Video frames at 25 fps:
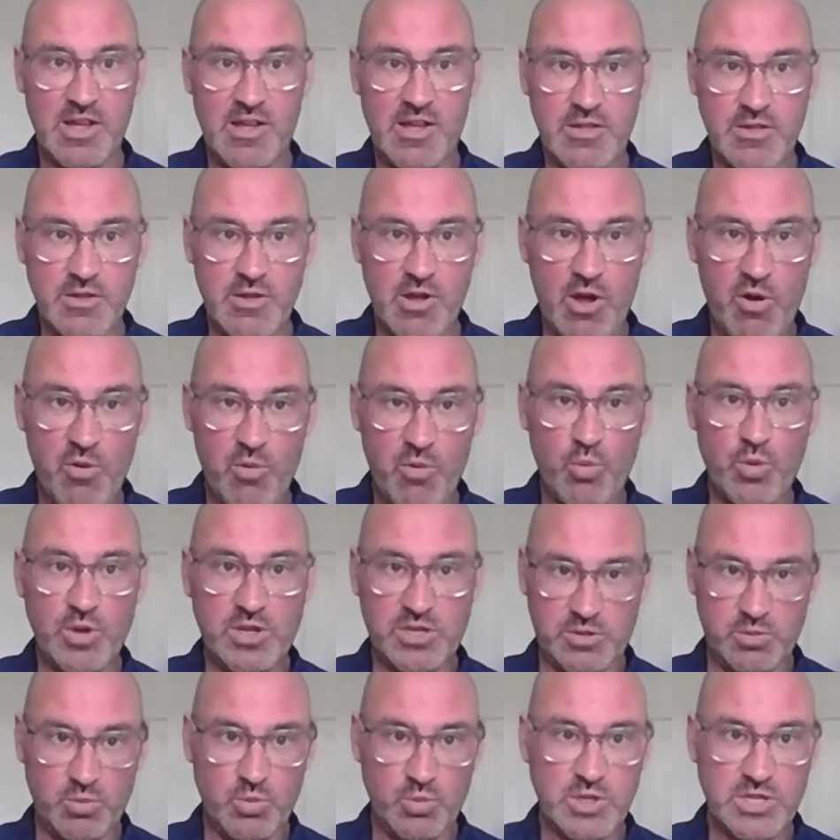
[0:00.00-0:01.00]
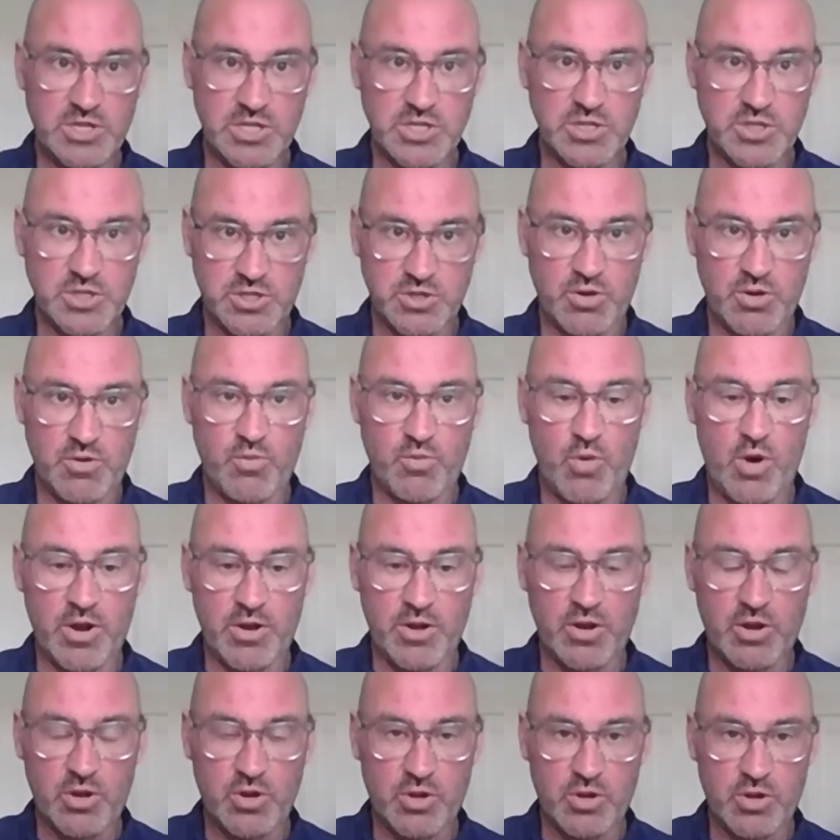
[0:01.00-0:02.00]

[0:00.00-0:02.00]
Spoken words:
you know, which is sort of what